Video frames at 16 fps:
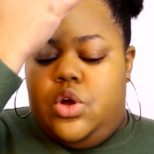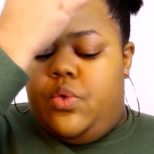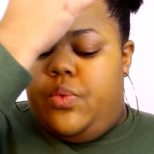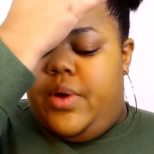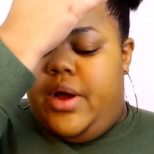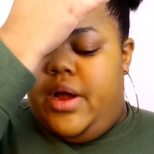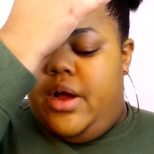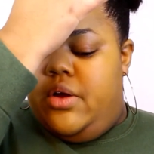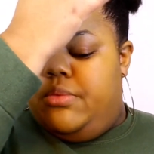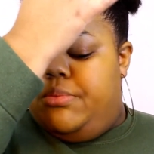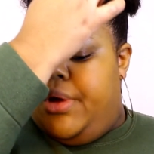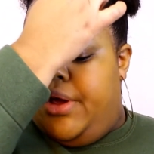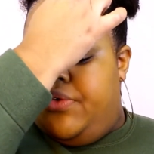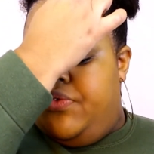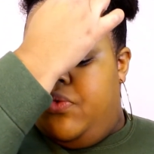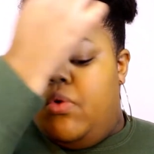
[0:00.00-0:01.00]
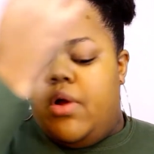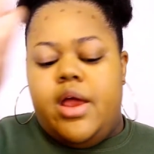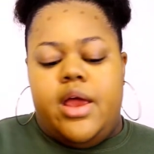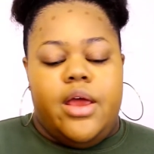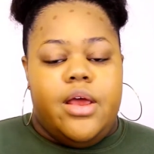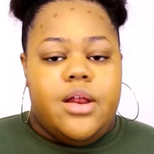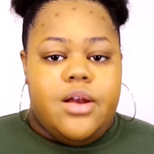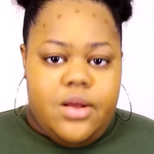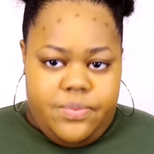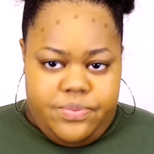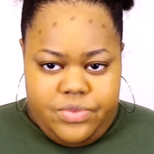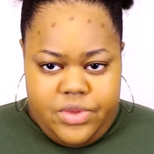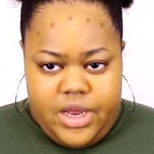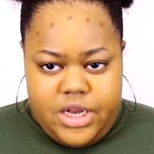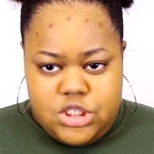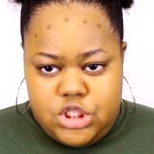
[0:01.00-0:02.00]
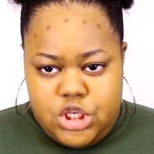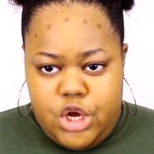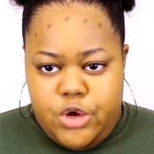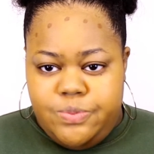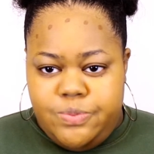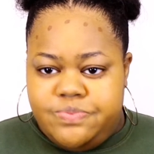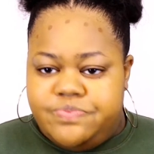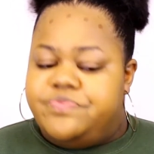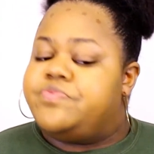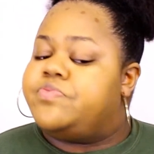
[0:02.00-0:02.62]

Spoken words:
around my forehead like so.